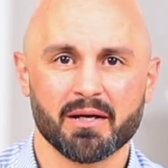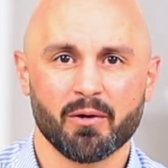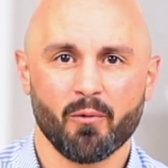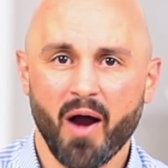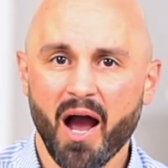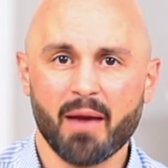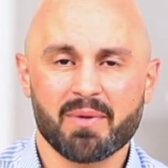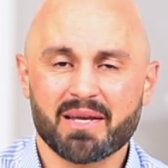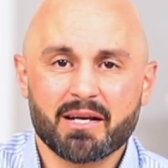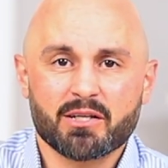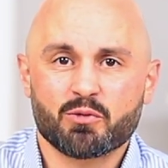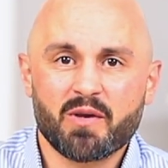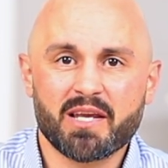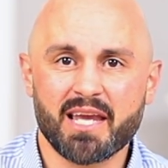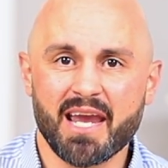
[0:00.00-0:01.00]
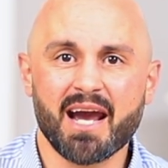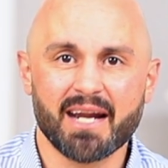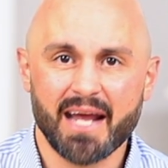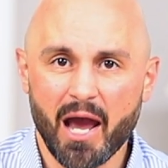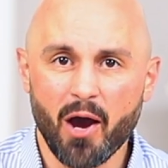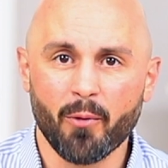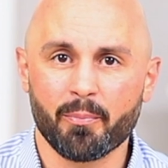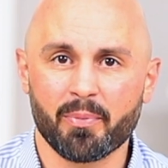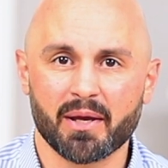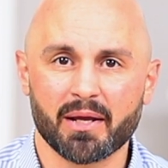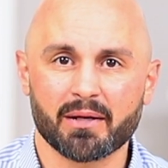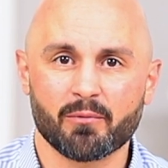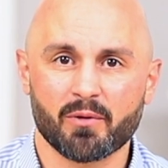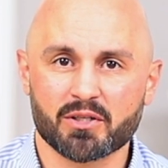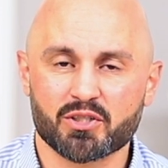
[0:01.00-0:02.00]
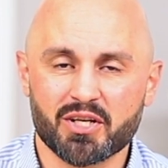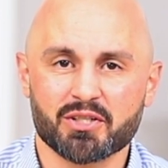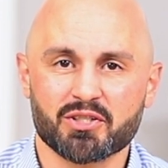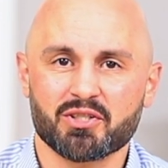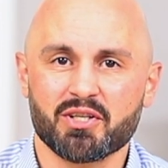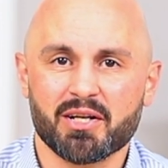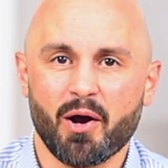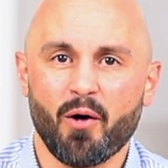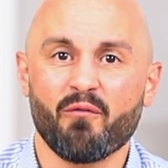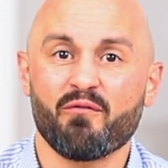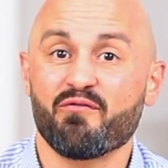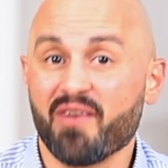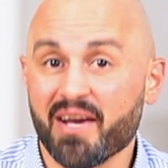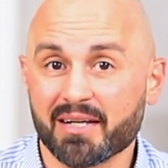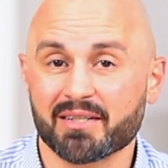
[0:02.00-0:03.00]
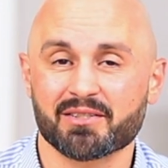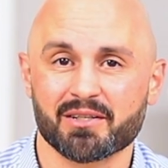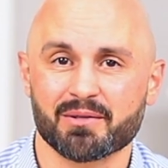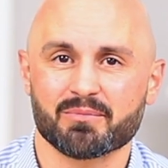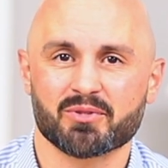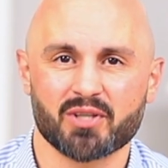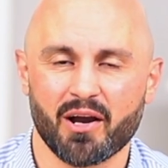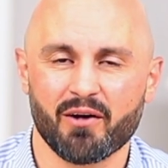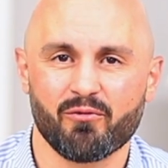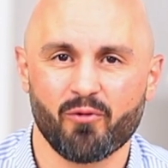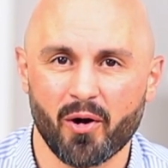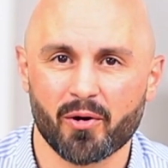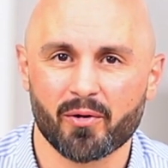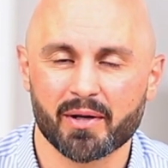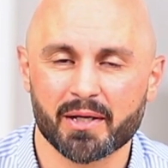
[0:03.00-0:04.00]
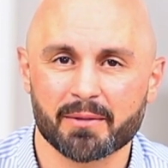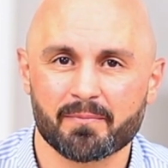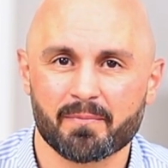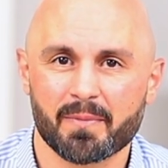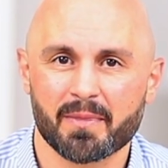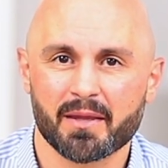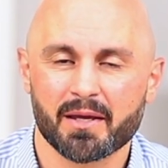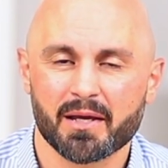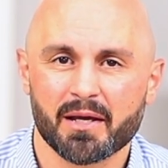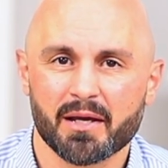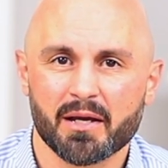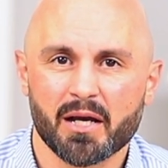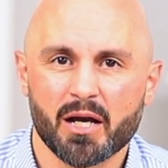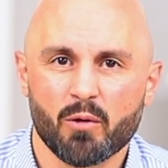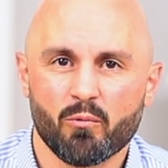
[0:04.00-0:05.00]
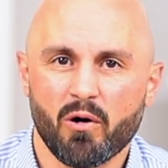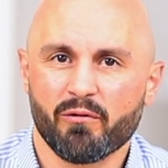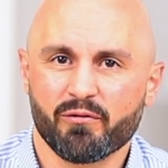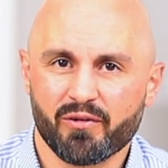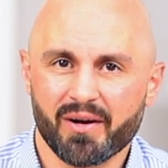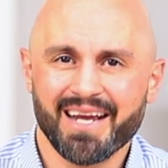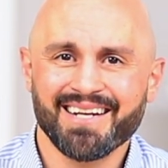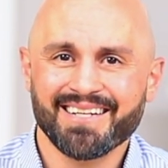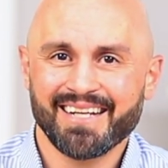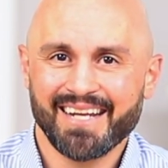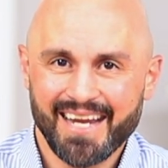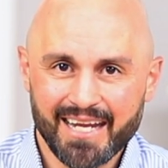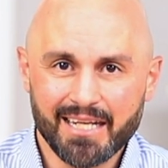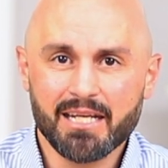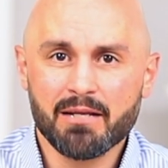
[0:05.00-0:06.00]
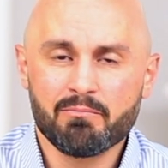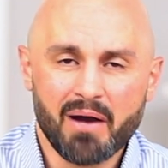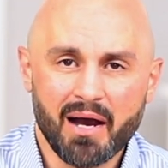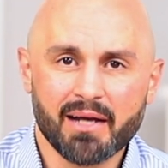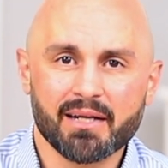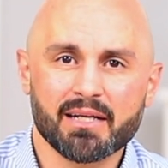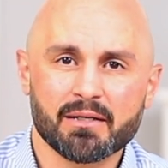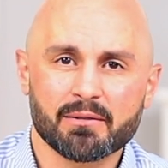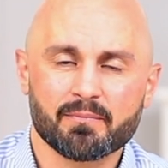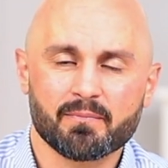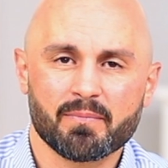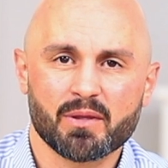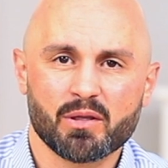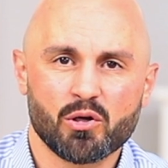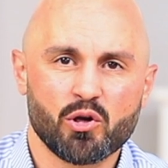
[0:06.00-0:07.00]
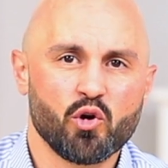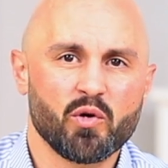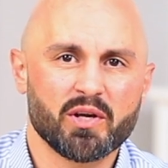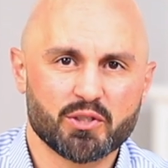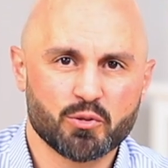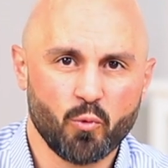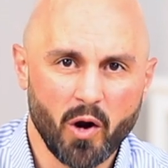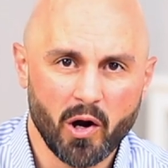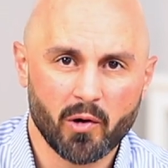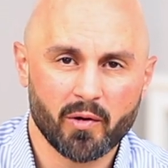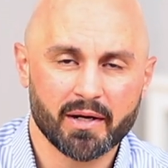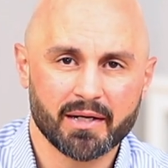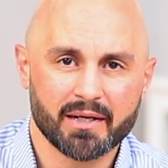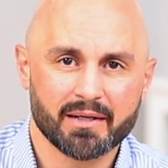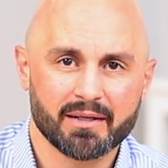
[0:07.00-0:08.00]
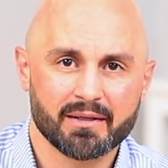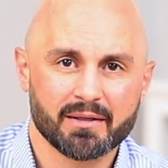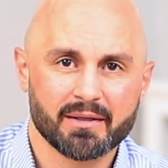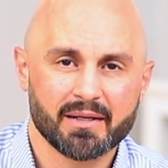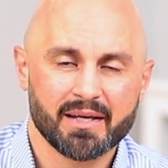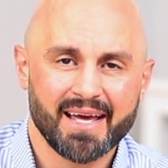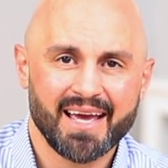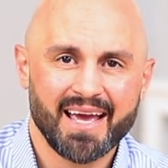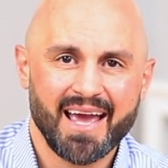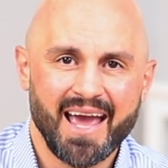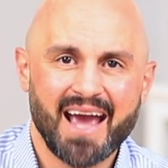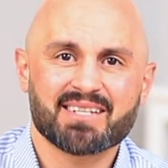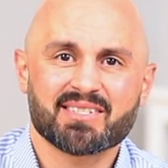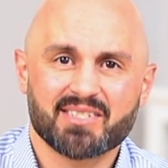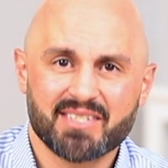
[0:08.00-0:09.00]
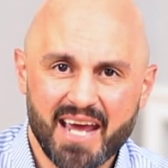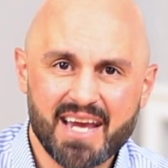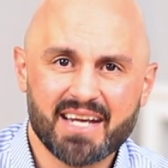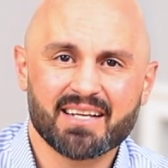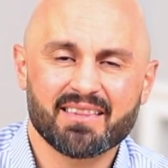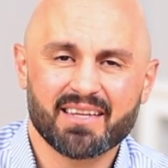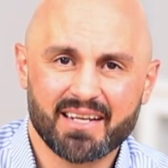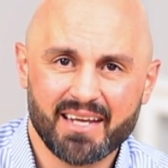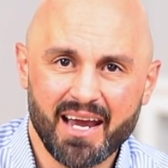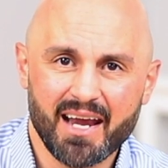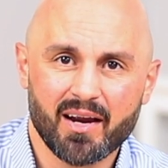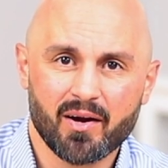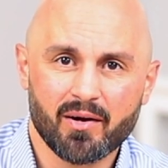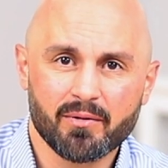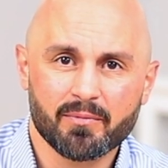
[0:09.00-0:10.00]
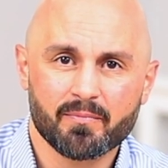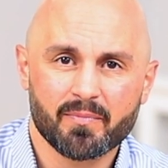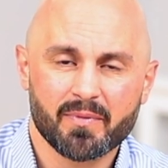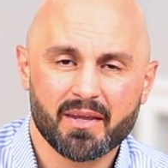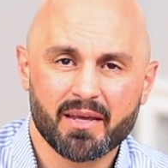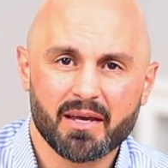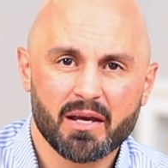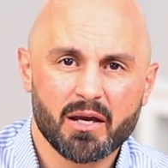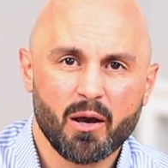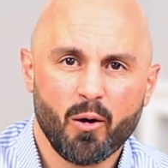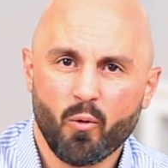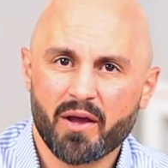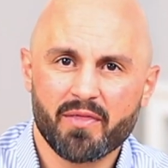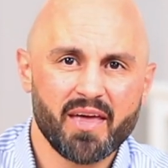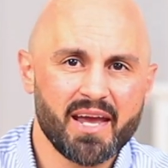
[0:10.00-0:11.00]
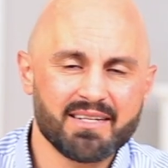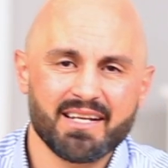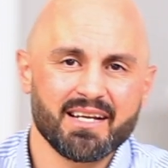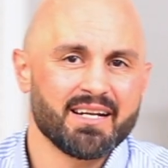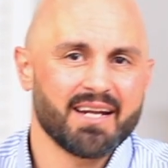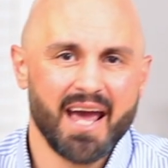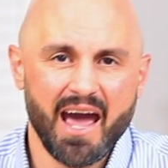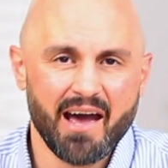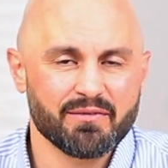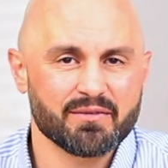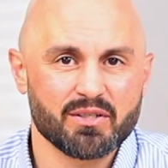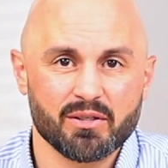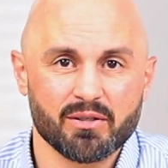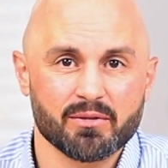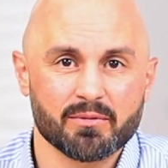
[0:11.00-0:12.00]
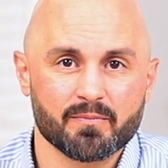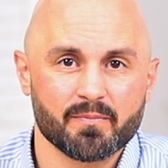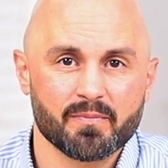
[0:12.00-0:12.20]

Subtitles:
Why? Because we can't help it. We're just, you know, victims of worry. Well, friend, anybody who is worried has taken the care when they didn't have to.